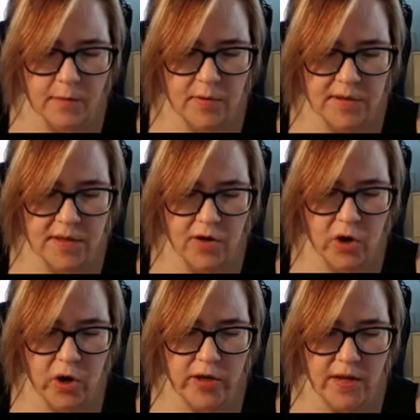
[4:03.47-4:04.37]
But see, the
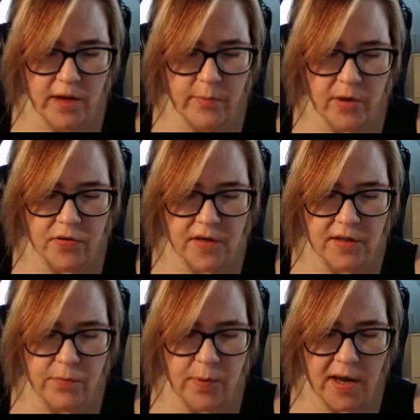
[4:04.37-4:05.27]
great thing about
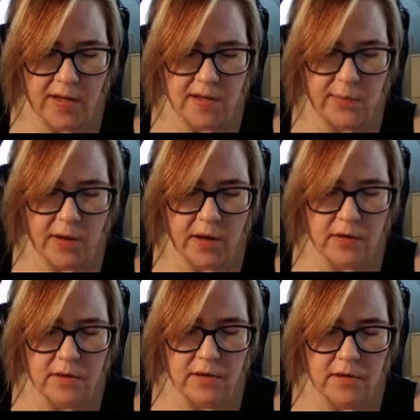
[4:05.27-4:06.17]
these bat
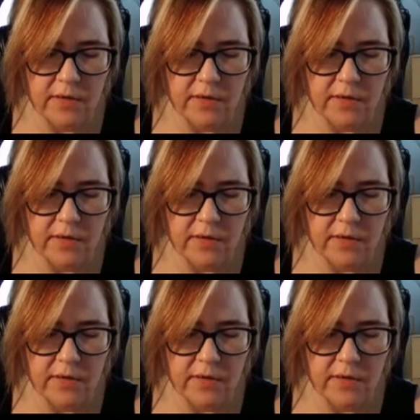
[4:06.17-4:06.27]
spells,